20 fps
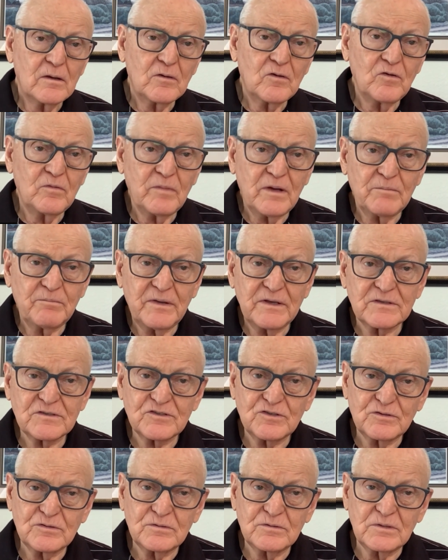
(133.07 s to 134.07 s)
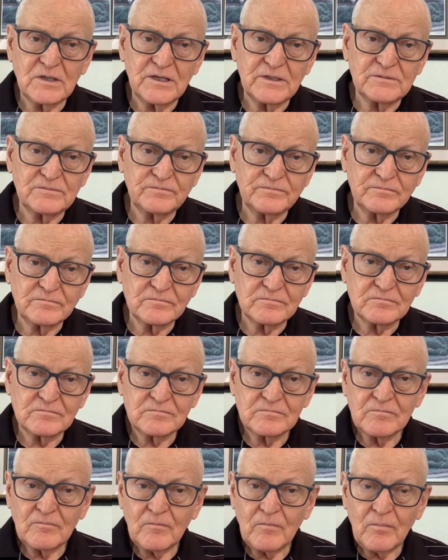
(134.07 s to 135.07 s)
do my best to,
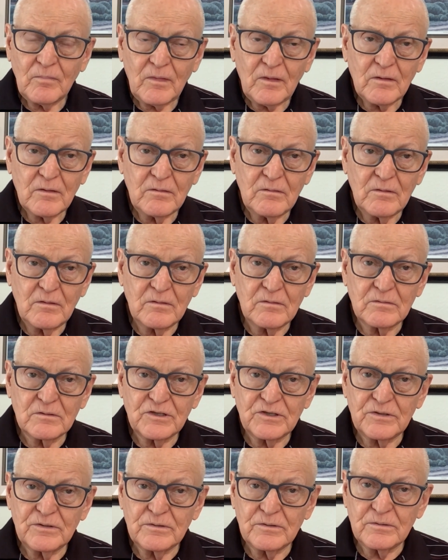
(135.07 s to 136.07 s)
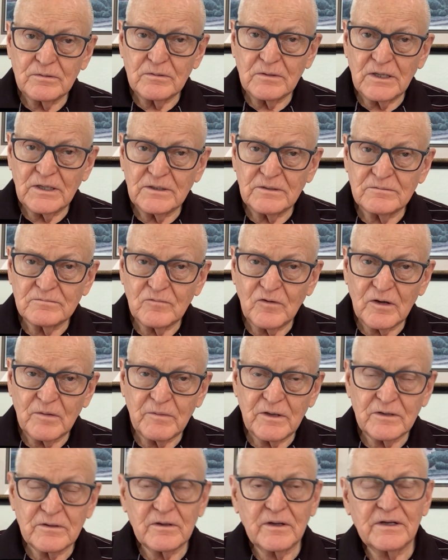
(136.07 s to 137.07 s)
you know, to, what am
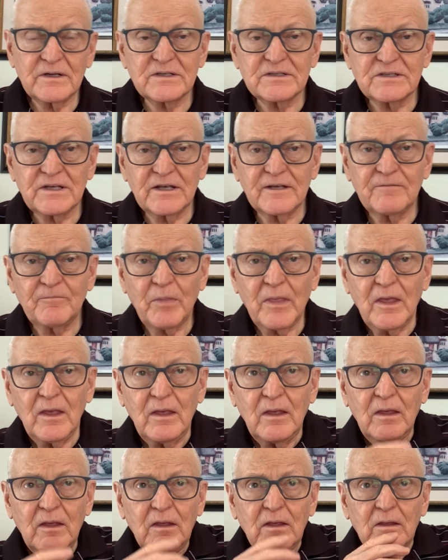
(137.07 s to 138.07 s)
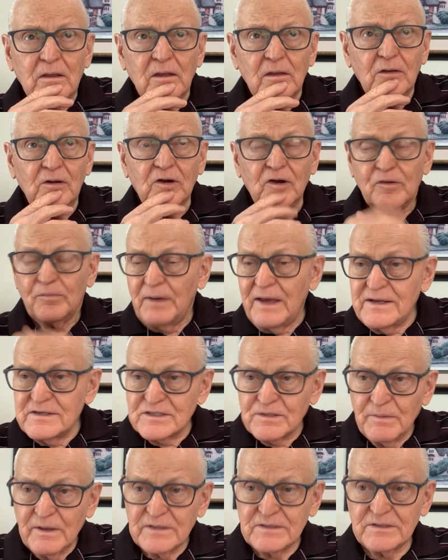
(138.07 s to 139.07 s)
I trying to say? You know, to
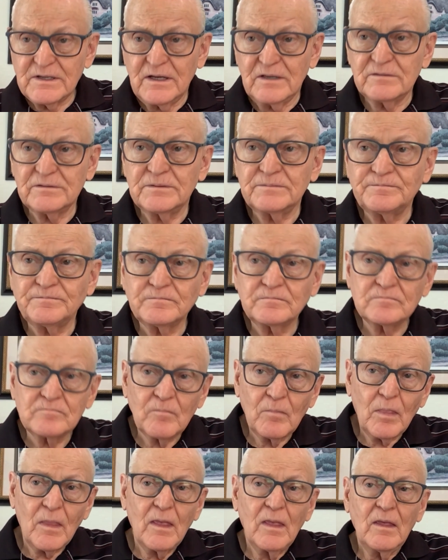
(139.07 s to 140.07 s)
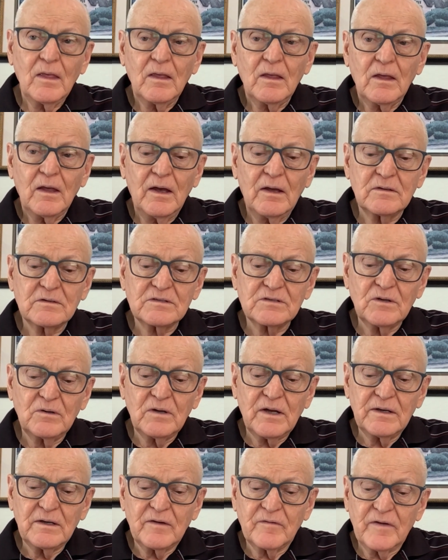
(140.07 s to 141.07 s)
pace myself. And so
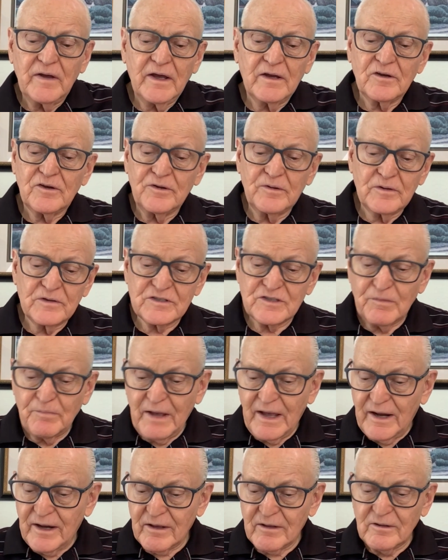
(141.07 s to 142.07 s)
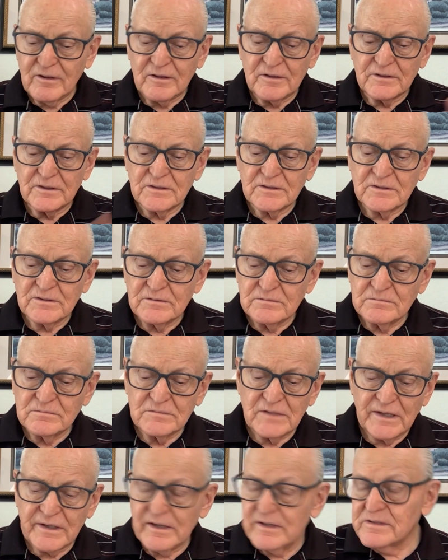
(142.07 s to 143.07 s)
I never had to do a sabbatical or,
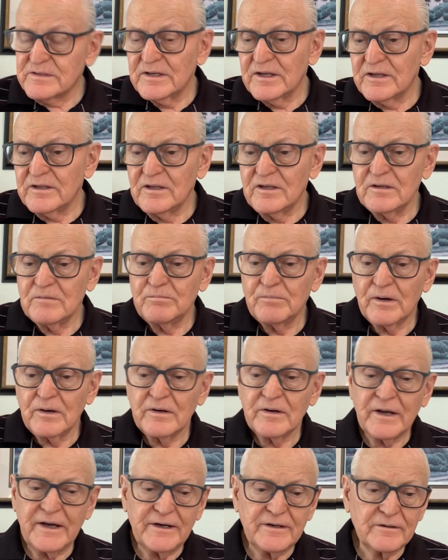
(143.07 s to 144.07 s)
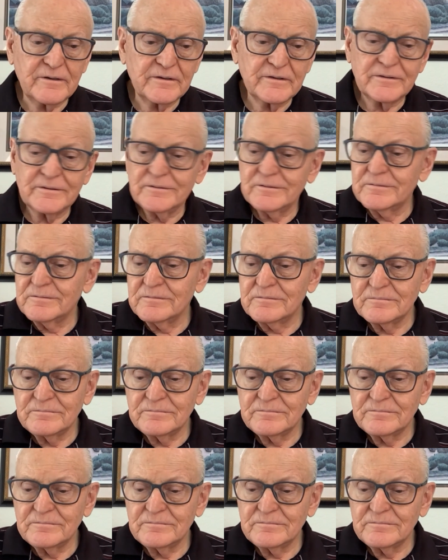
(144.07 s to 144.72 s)
like I said, get burned out or